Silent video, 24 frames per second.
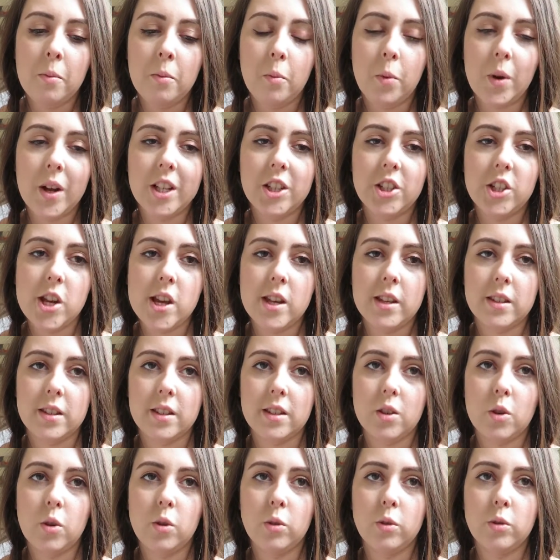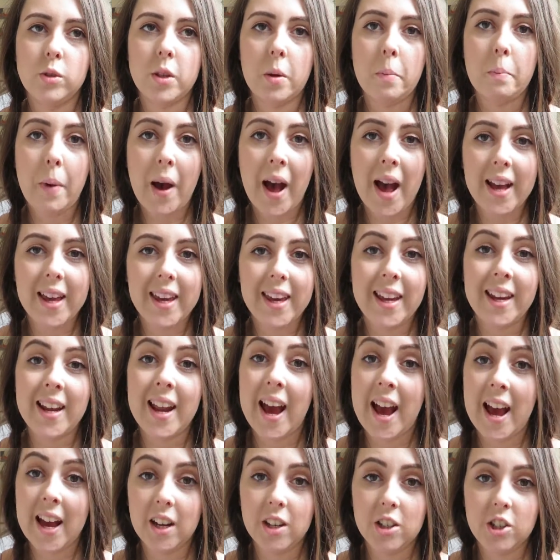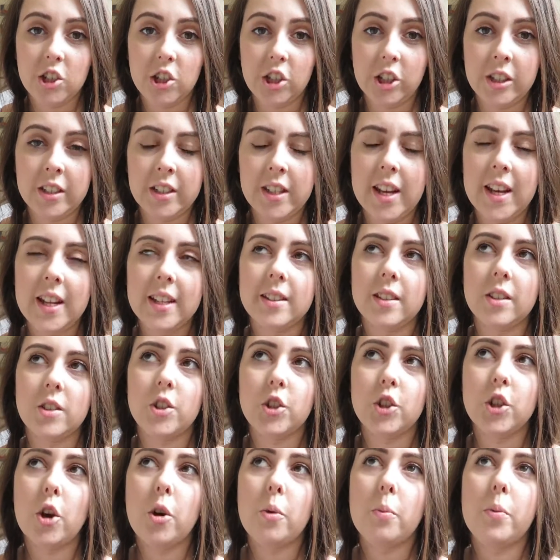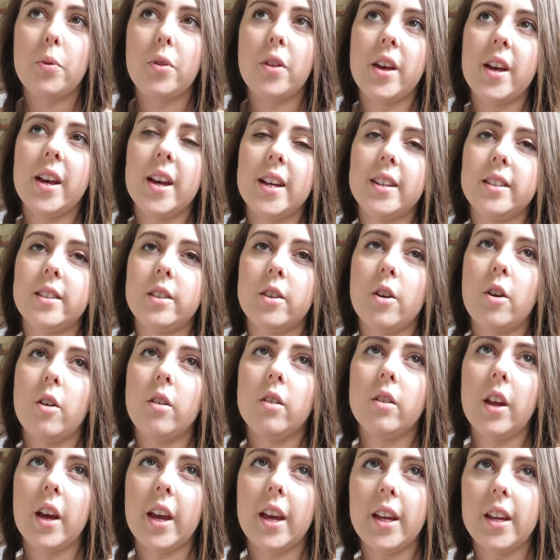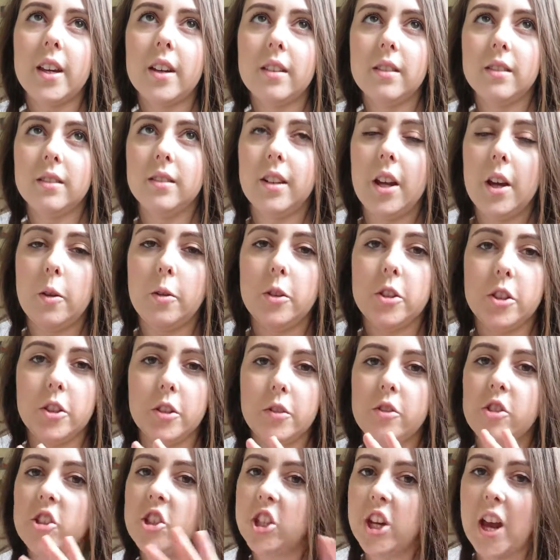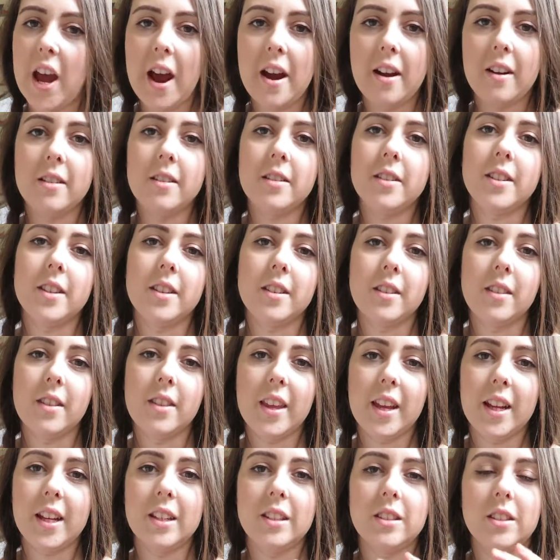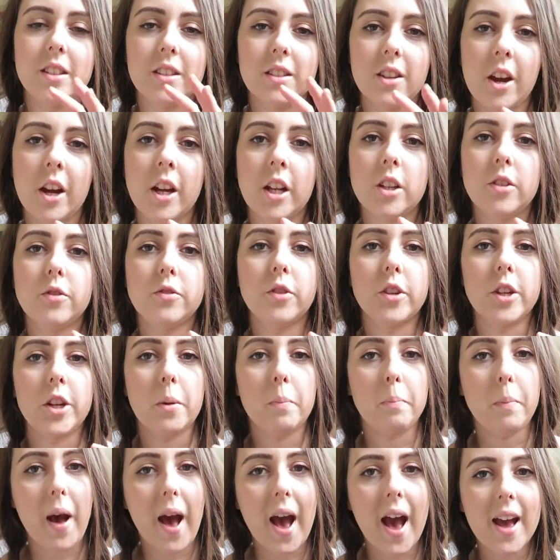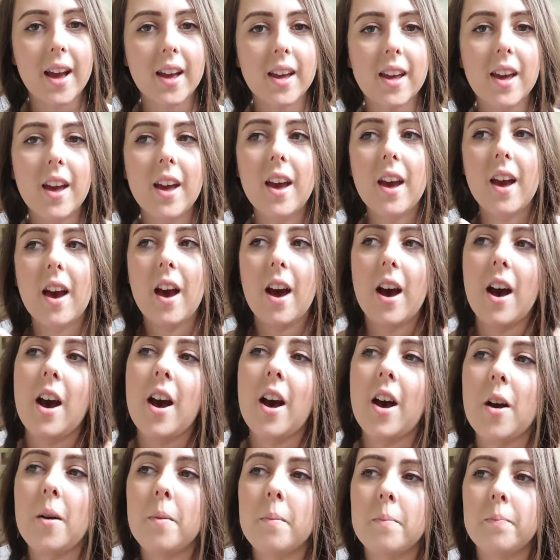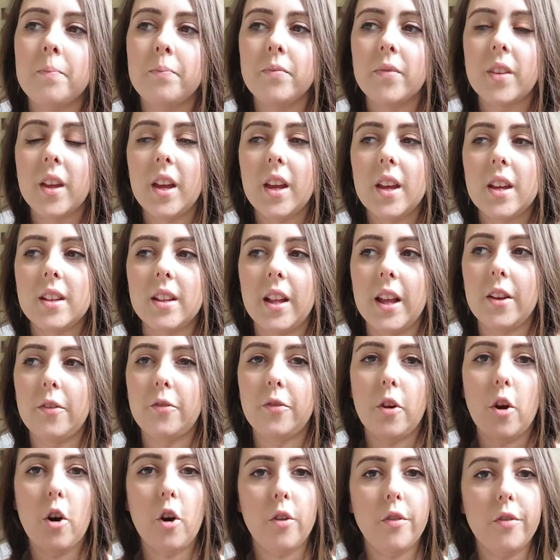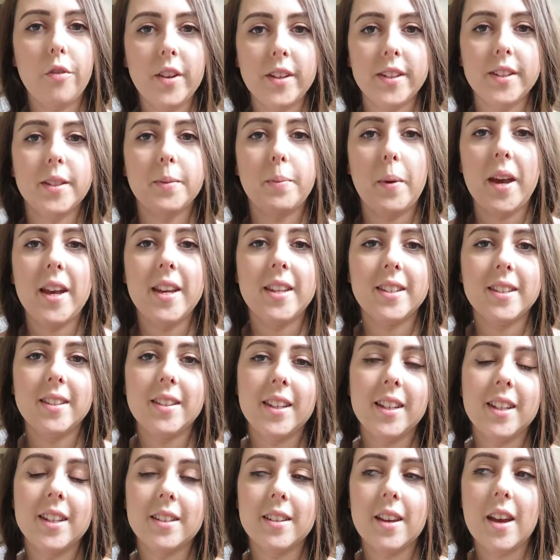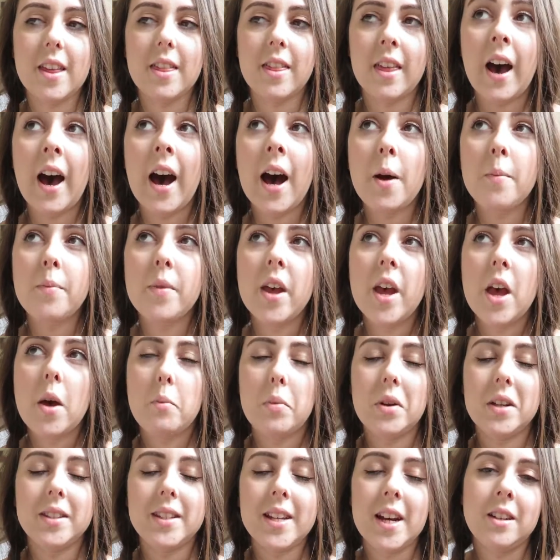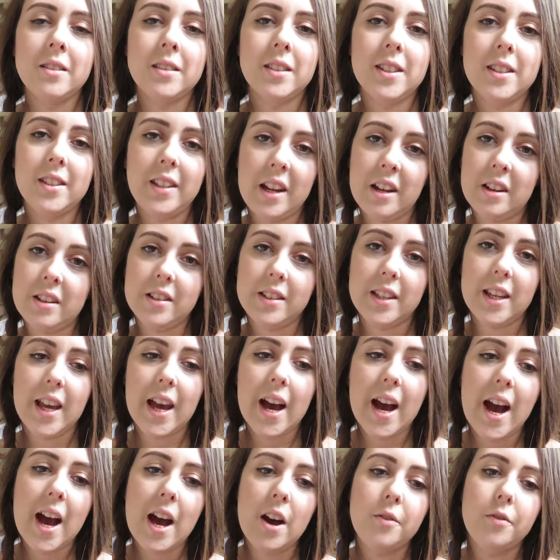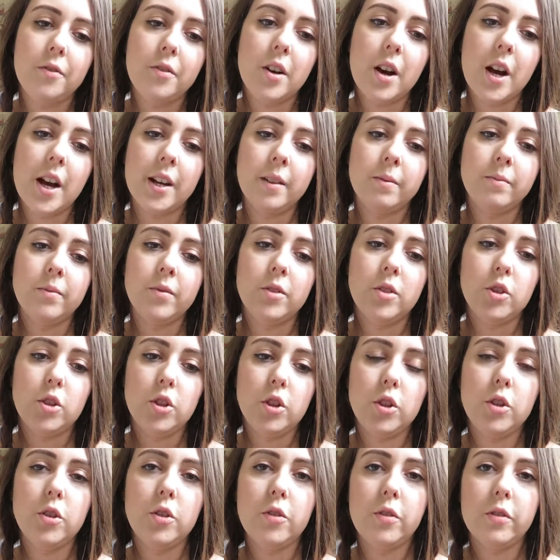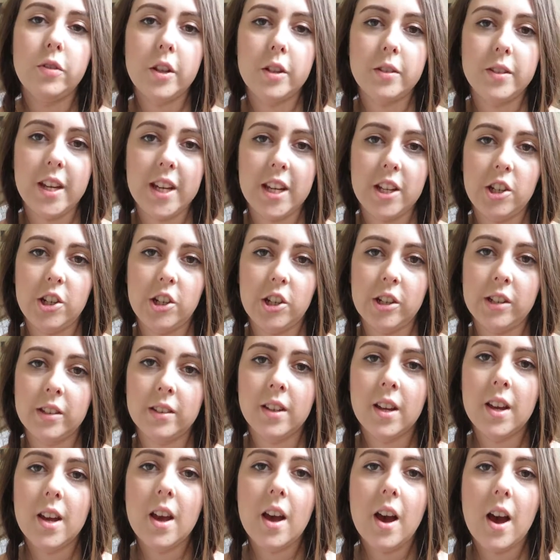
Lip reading: which is called Back in Action. It's a shop that has got like loads of chairs and things designed for your back, like for office space and things like that. But downstairs they have 2 flotation